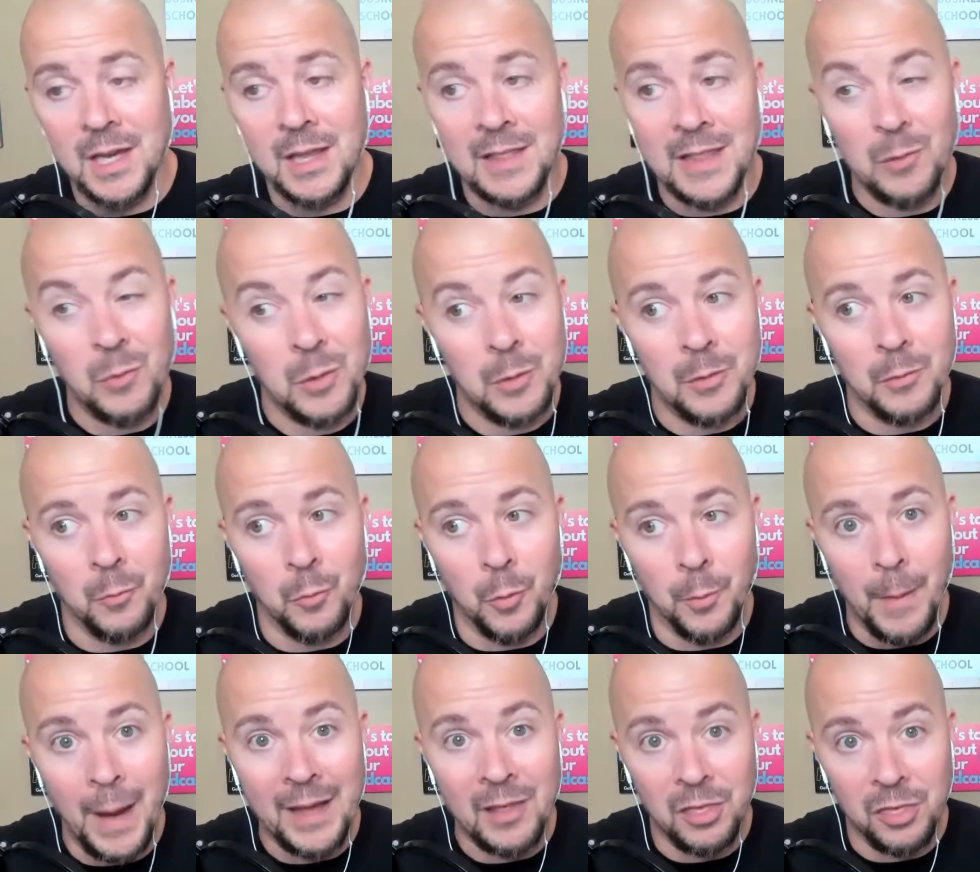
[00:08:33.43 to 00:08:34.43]
Then we
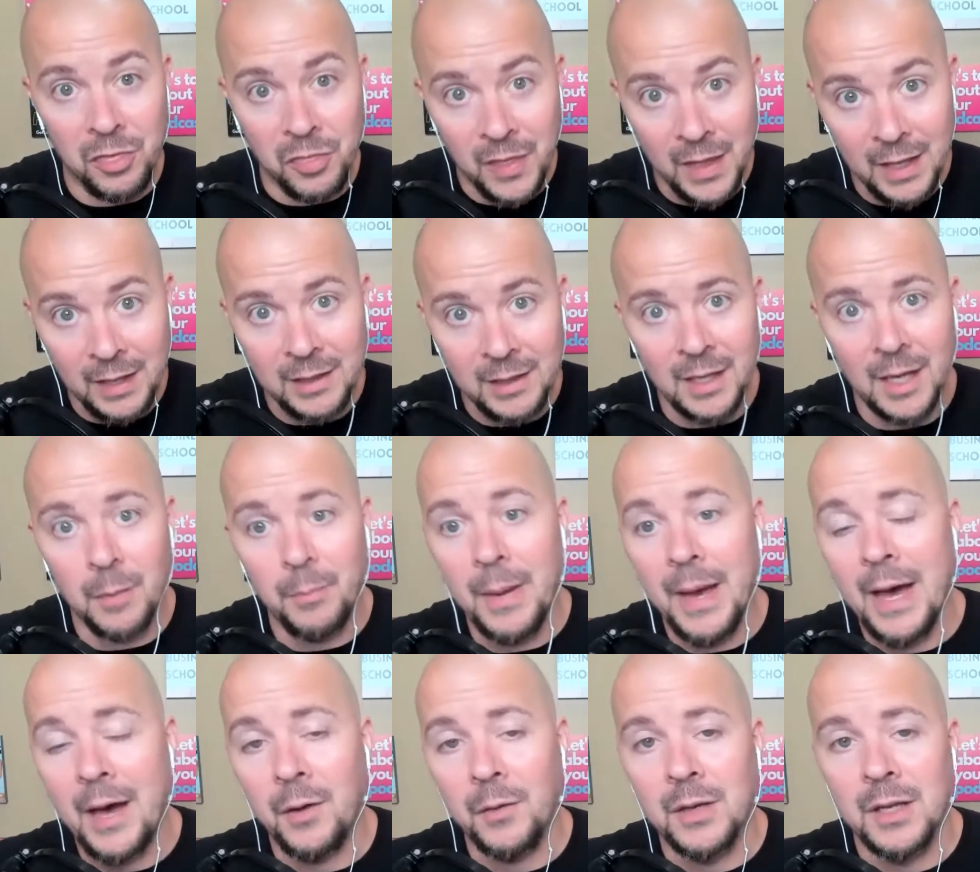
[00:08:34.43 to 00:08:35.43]
might think
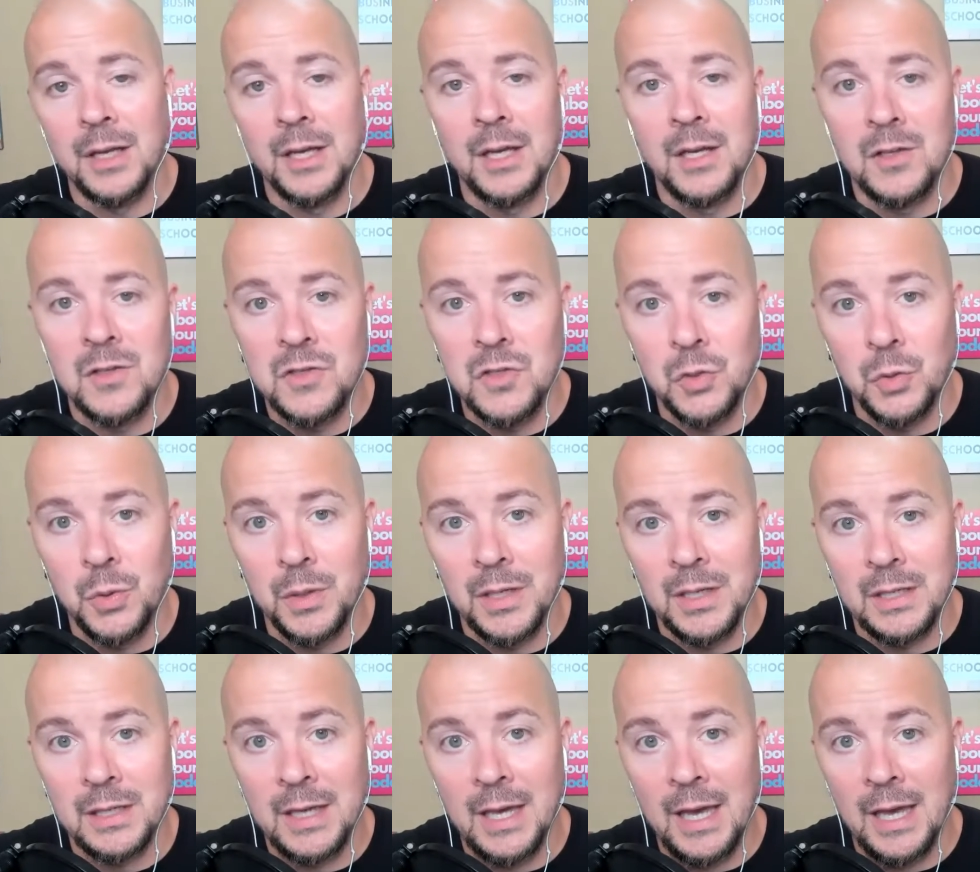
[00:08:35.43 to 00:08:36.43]
about
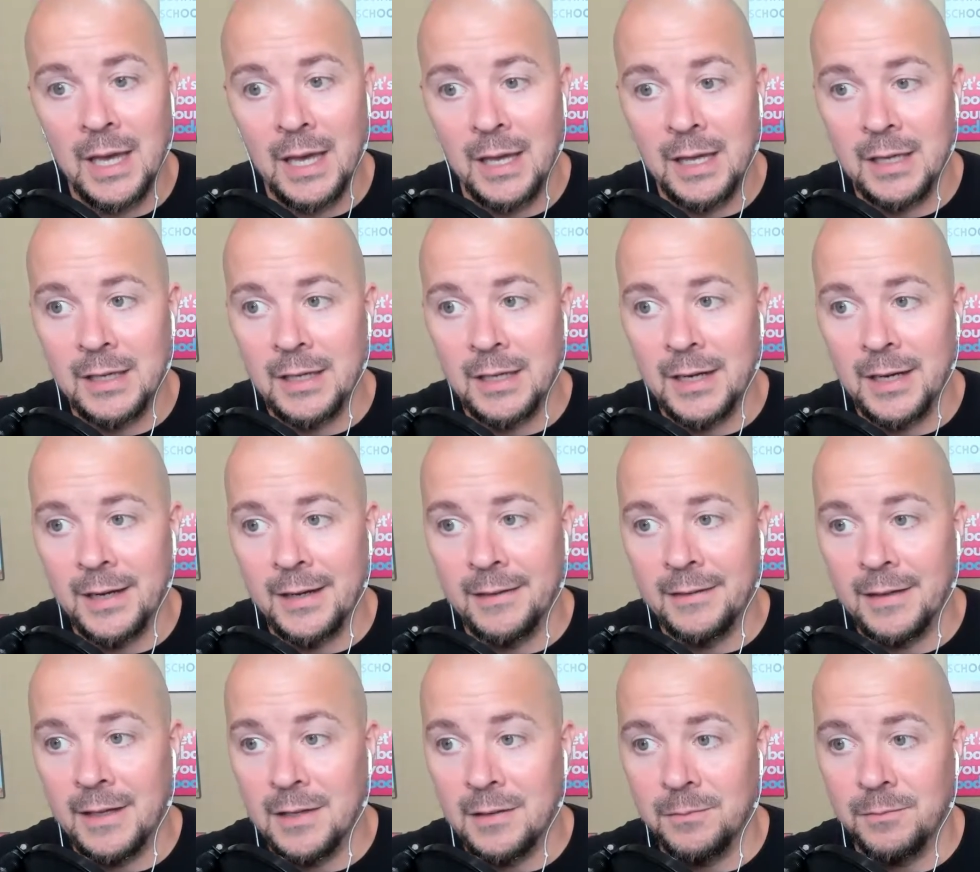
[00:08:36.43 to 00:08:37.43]
doing a
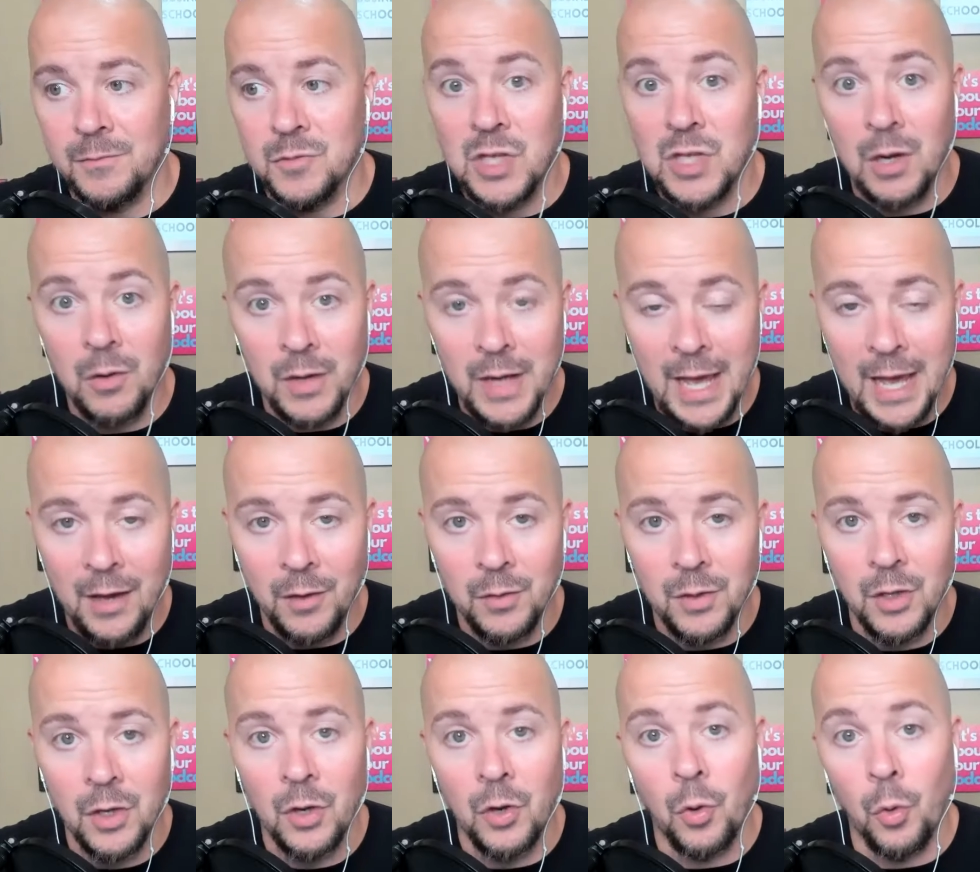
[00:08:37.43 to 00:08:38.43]
share it out
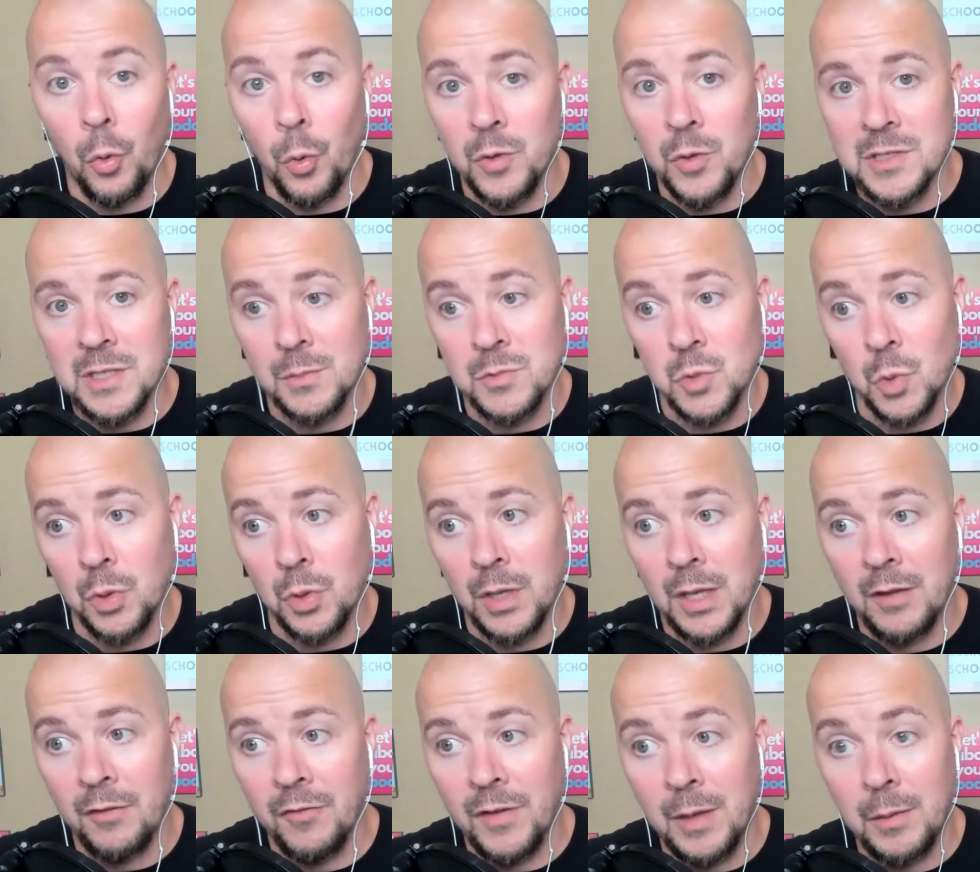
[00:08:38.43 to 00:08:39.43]
or some sort
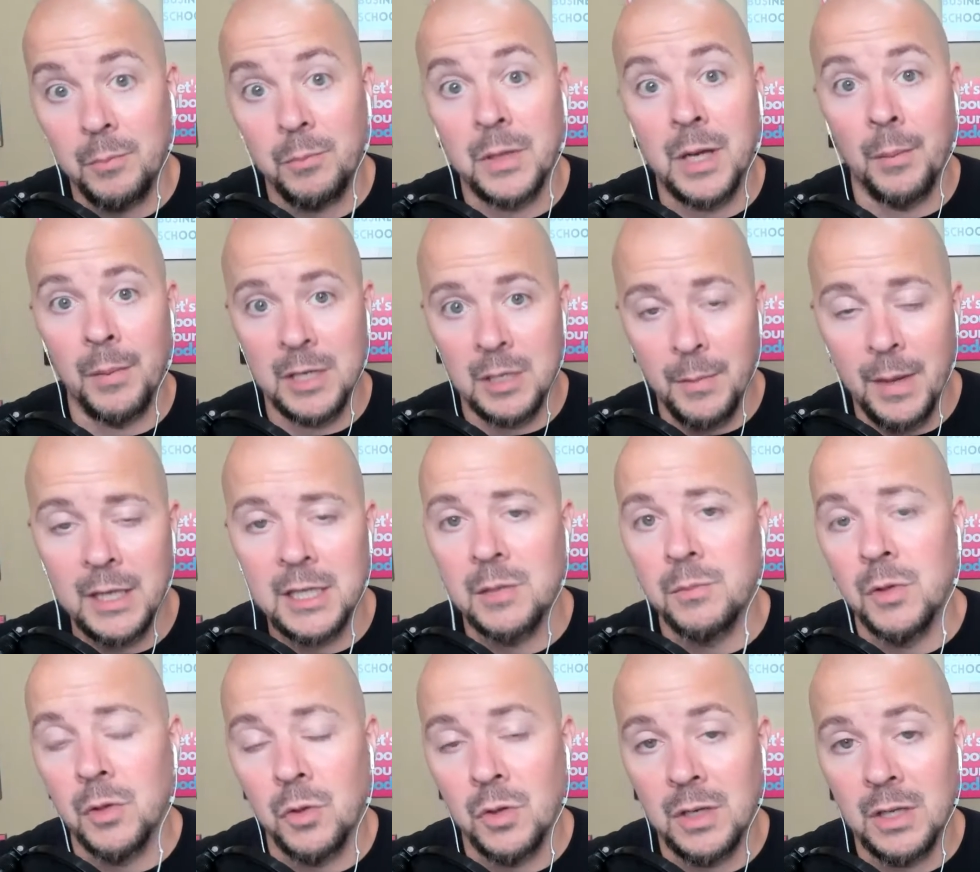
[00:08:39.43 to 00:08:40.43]
of a come into my
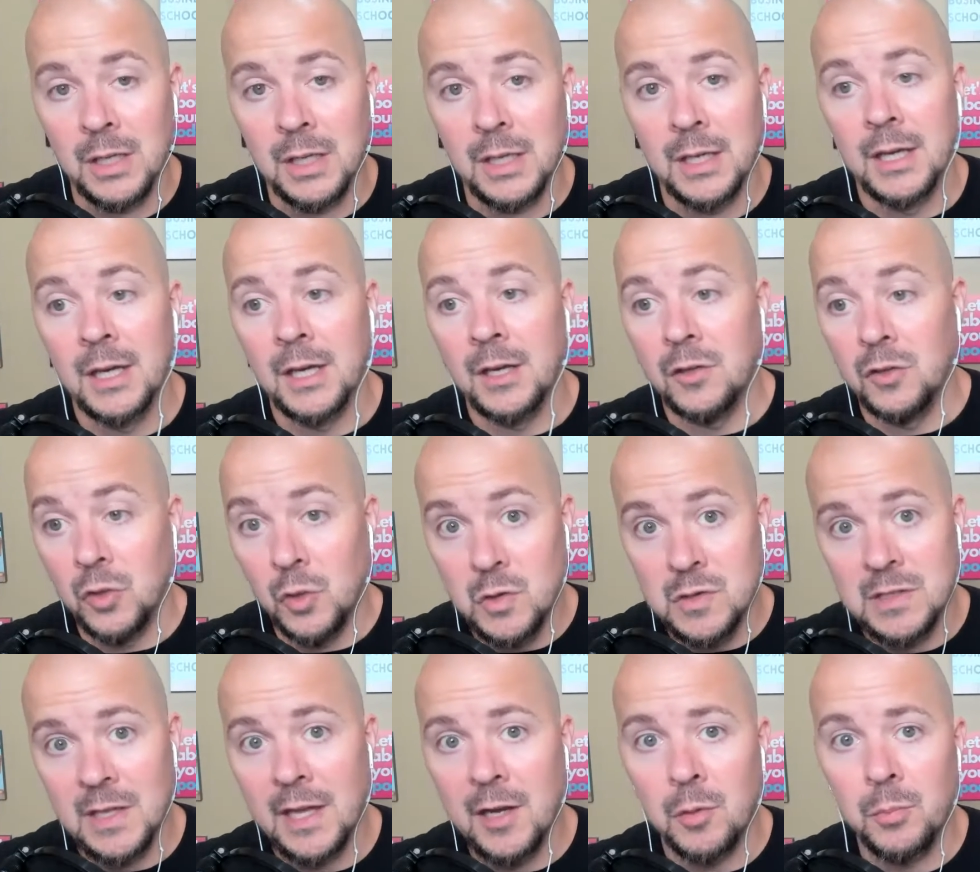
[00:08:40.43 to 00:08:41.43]
community
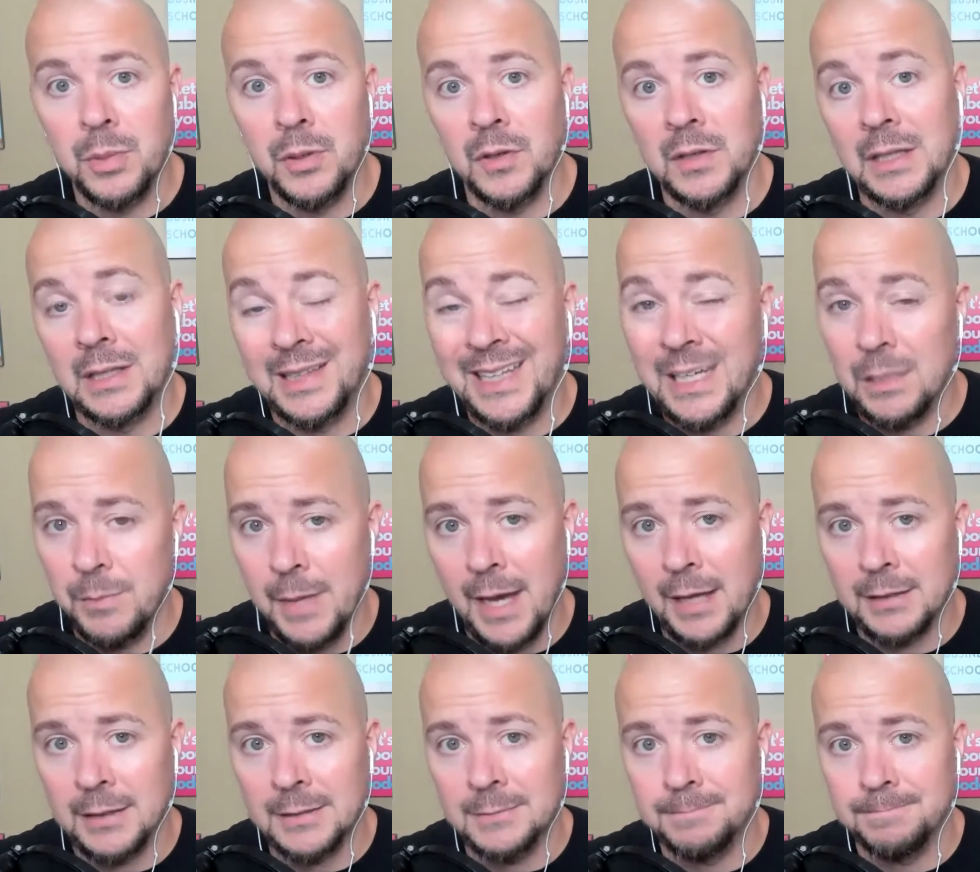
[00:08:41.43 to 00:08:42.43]
newsletter building lead
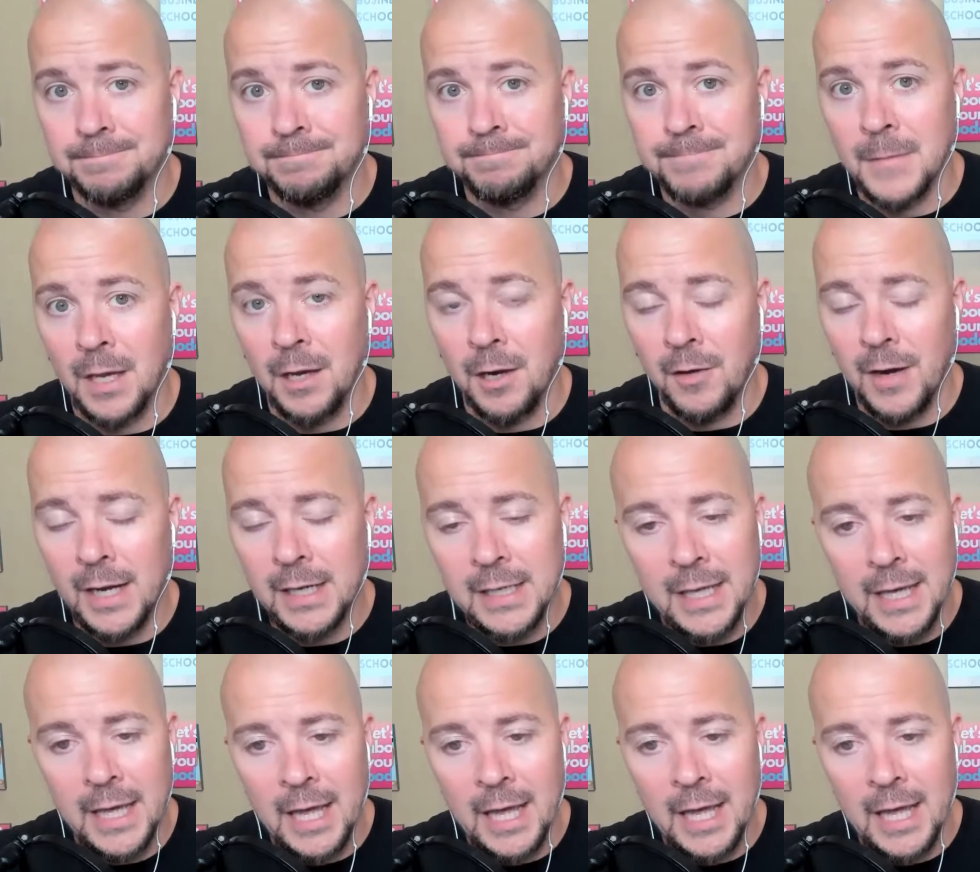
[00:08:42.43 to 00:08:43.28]
magnet. All right.